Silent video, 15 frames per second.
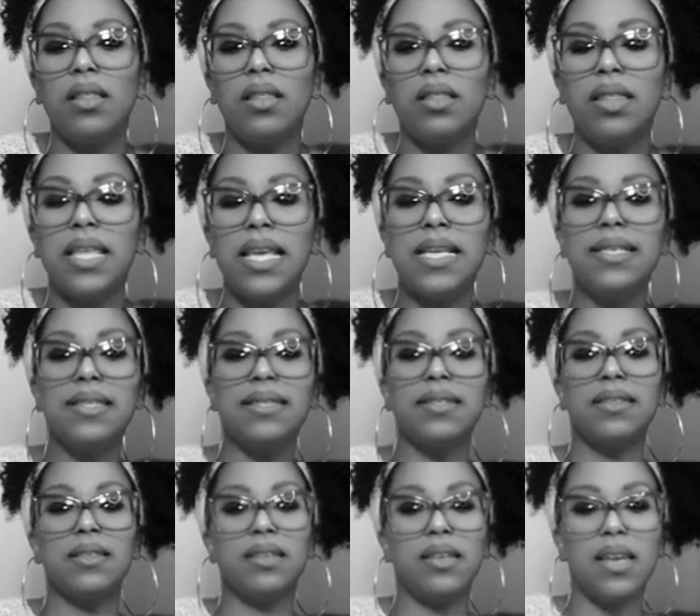
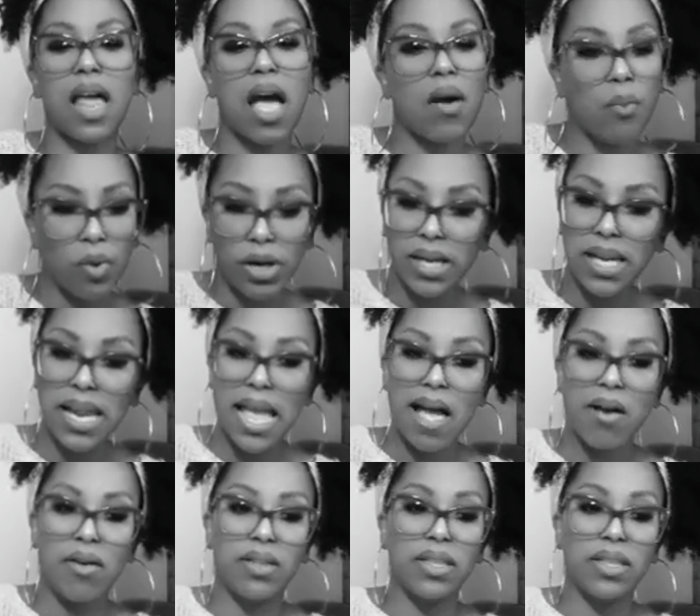This not working out